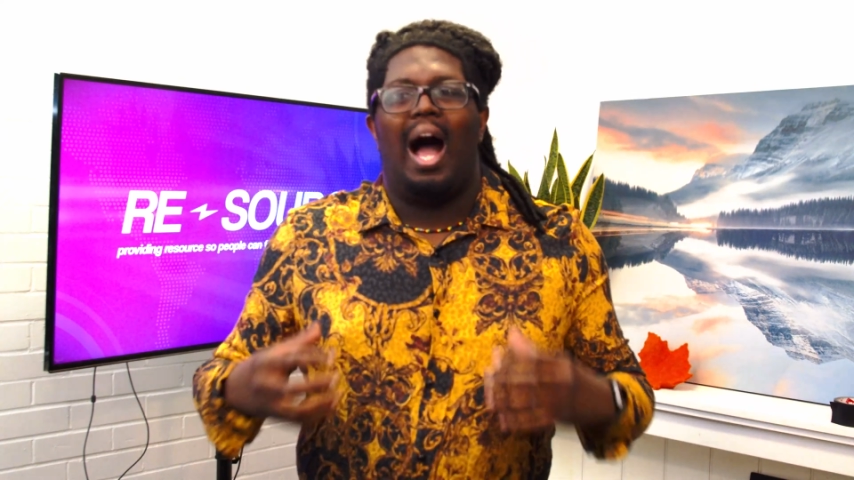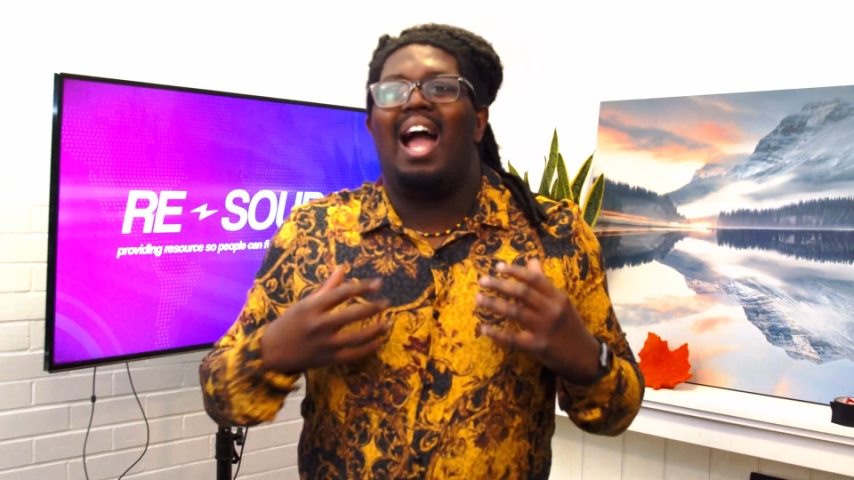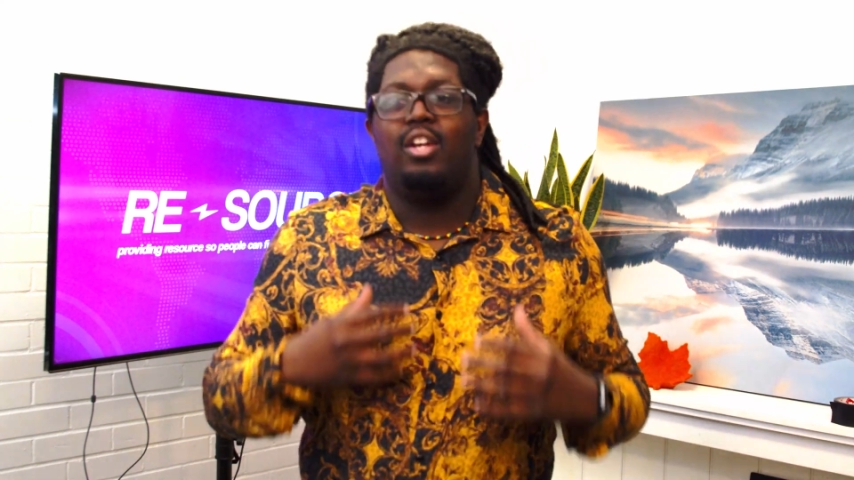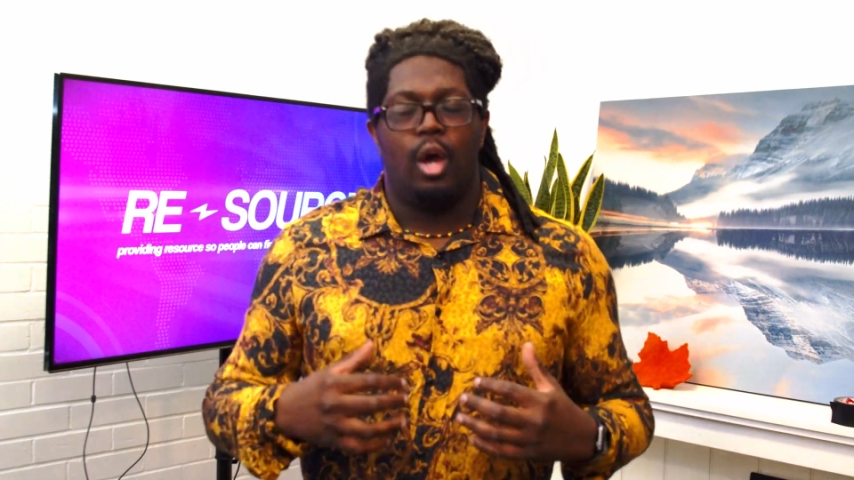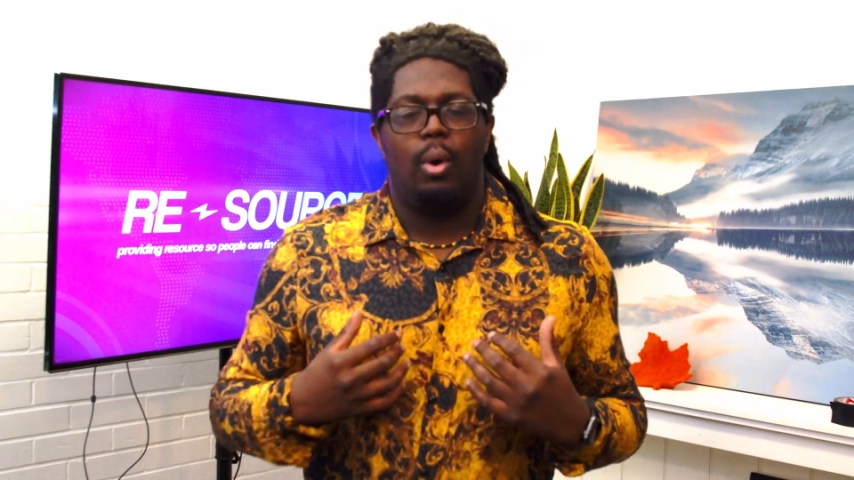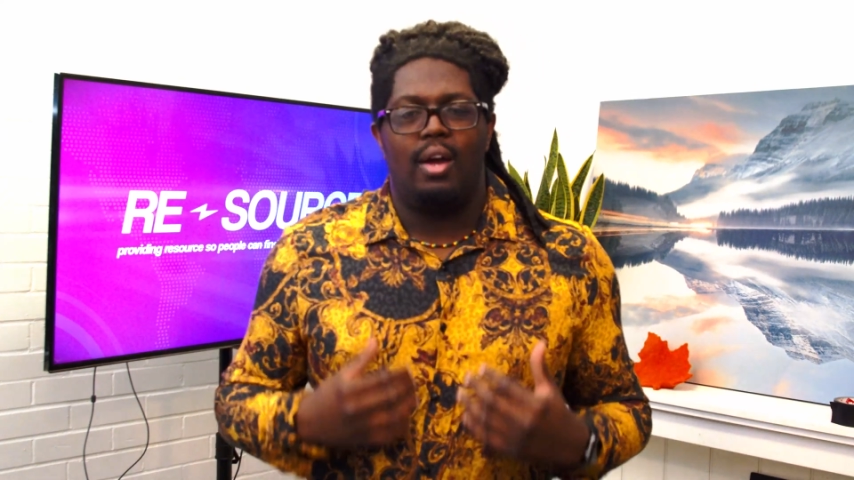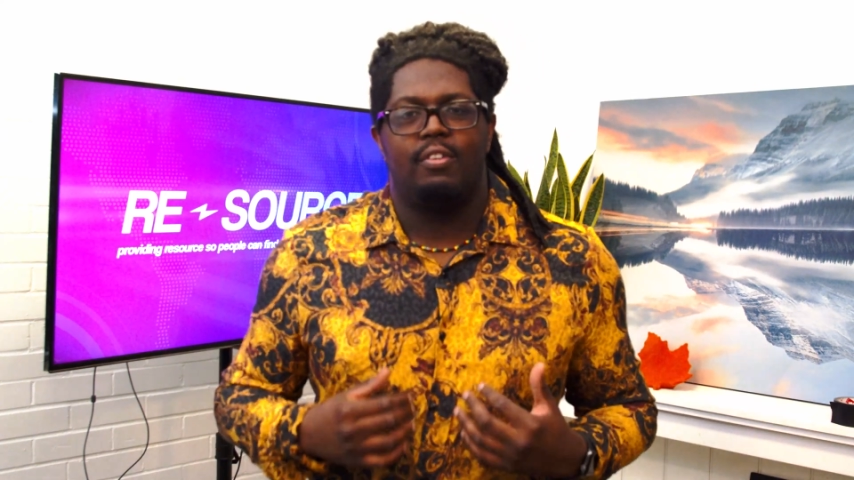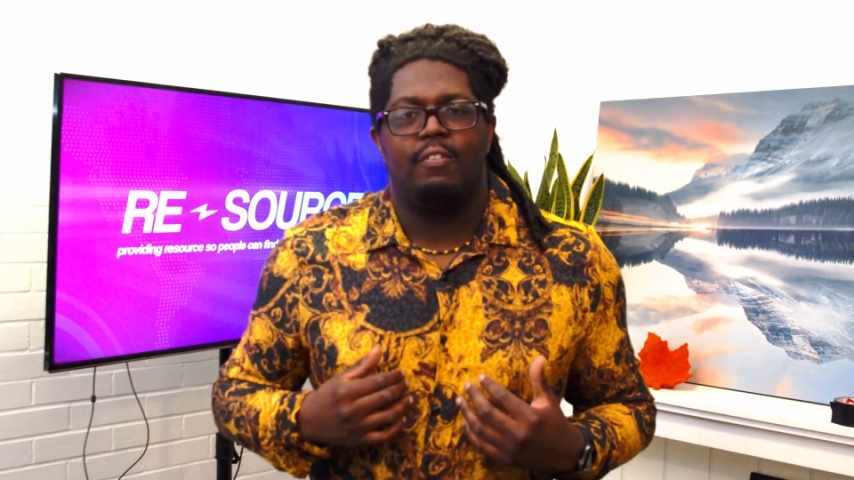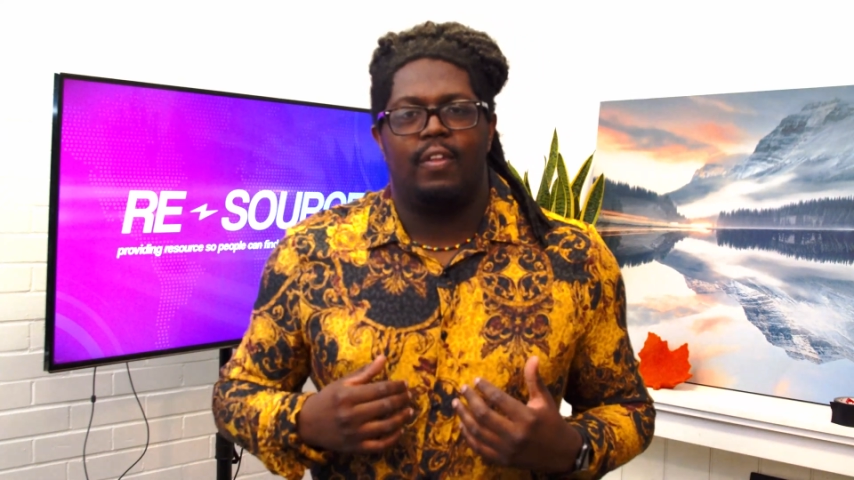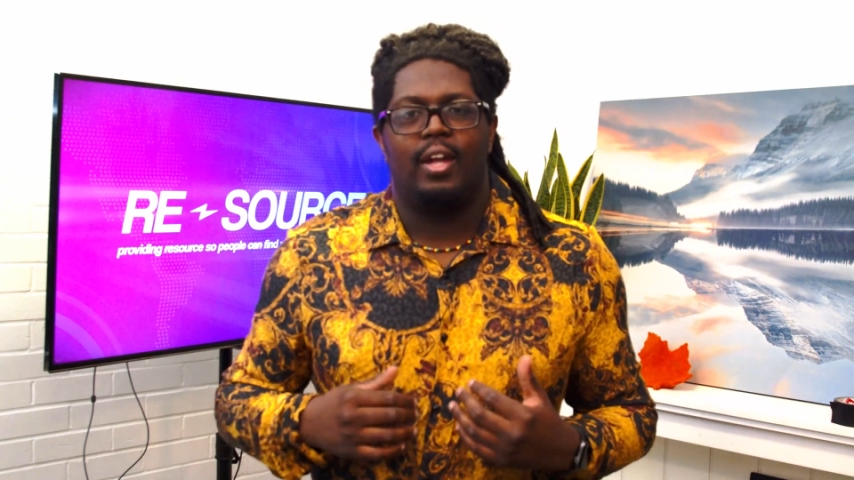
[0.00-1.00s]
I know
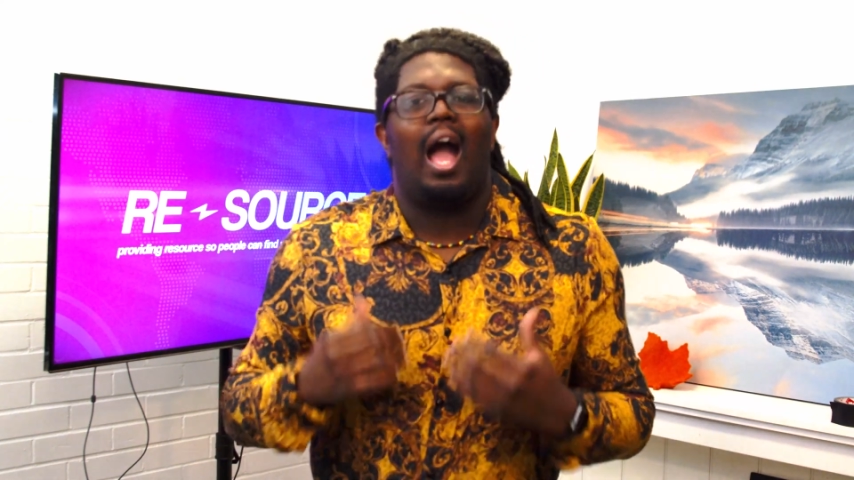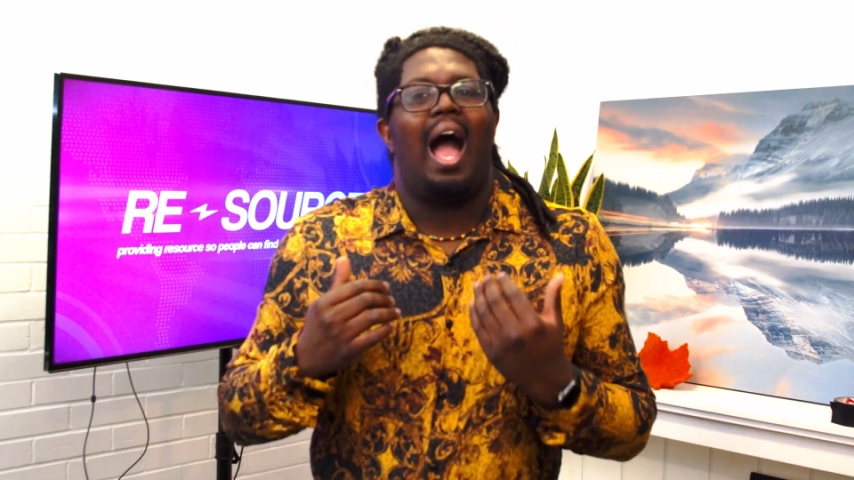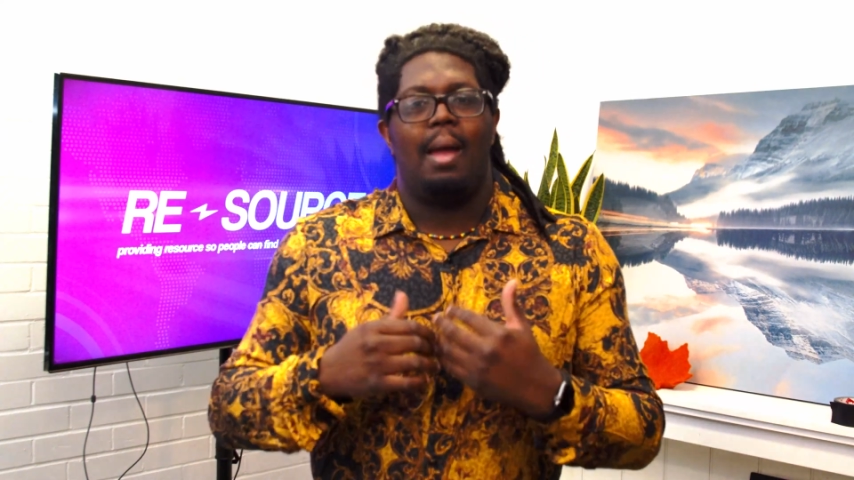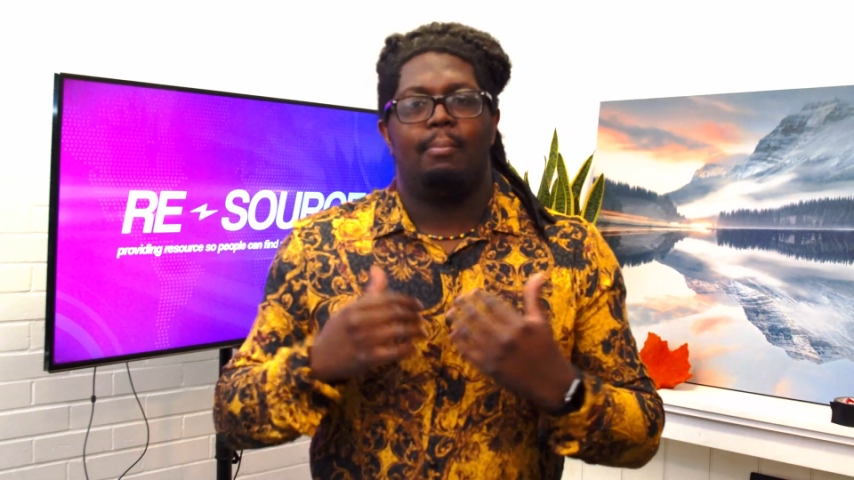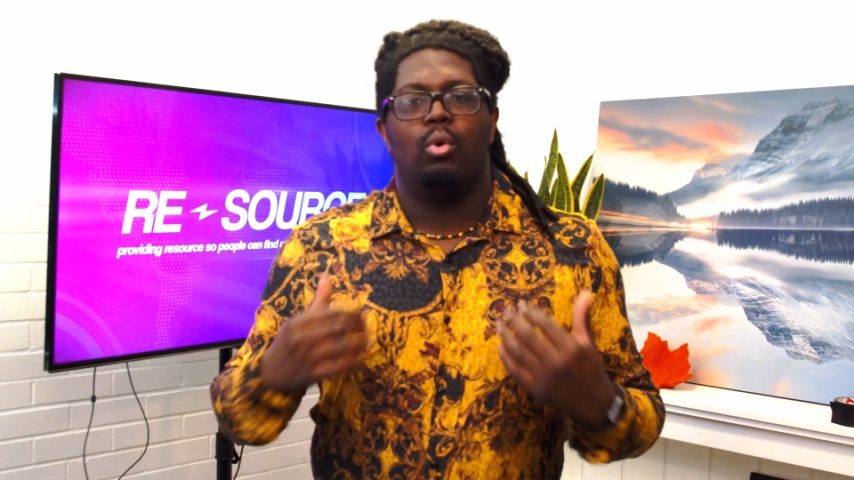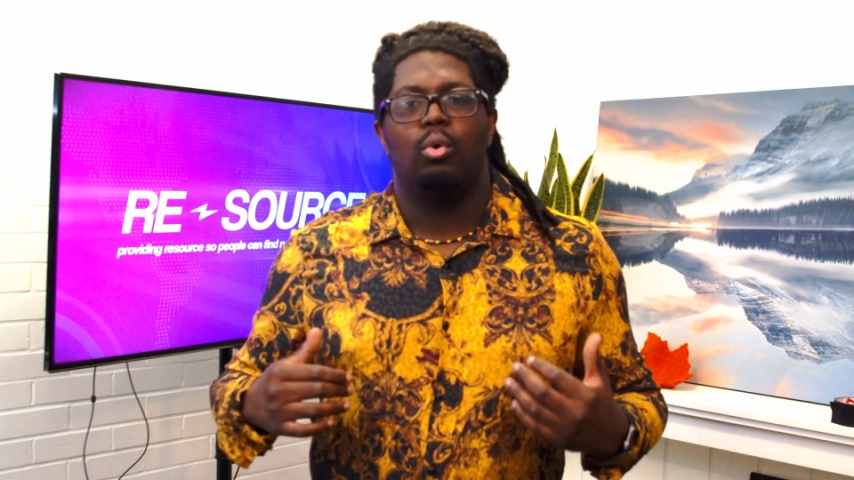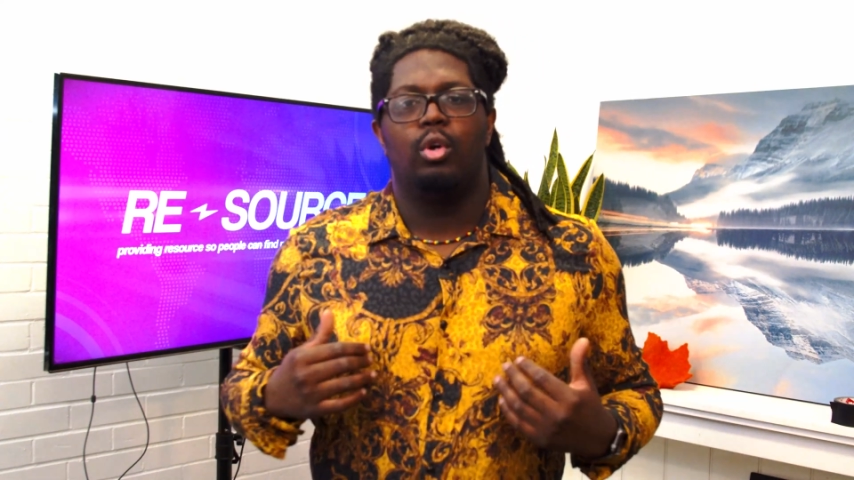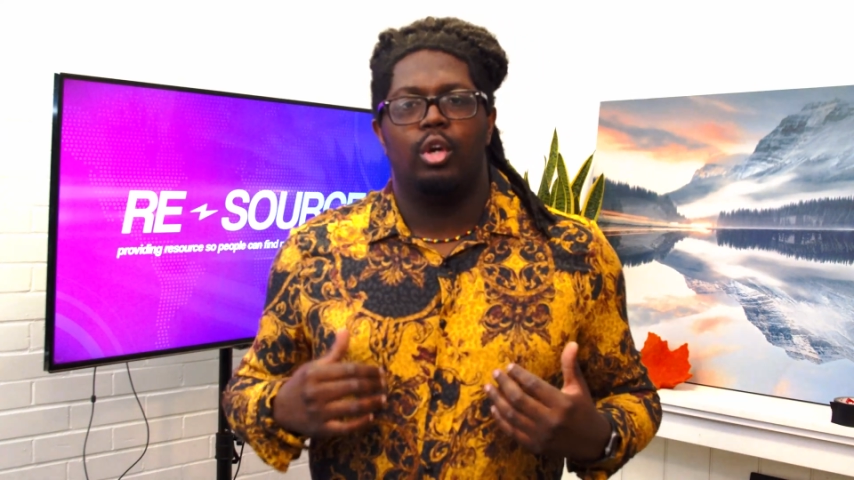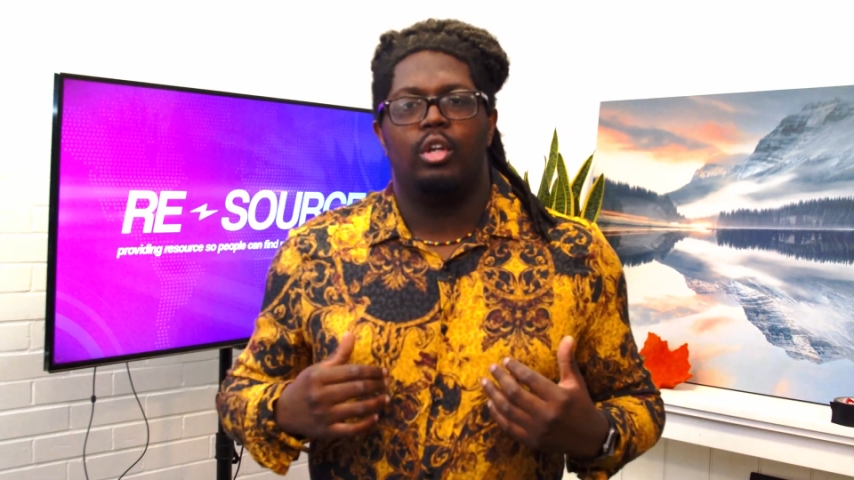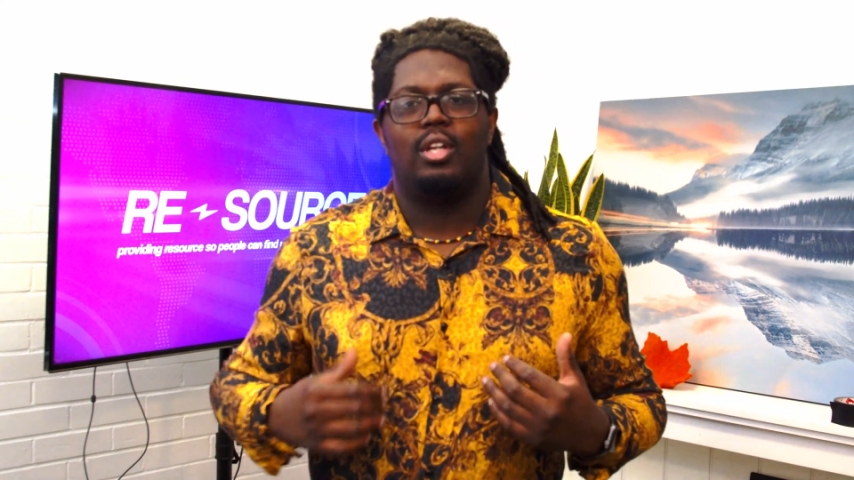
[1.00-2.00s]
everything, I'm all
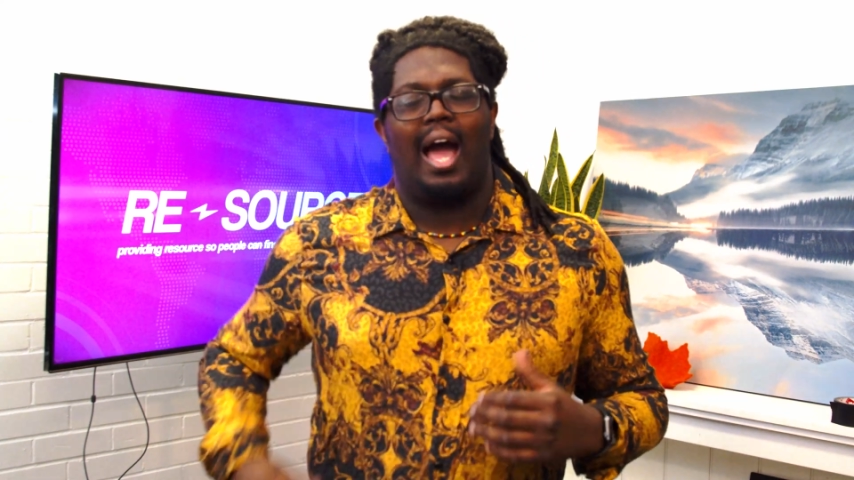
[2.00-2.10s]
good,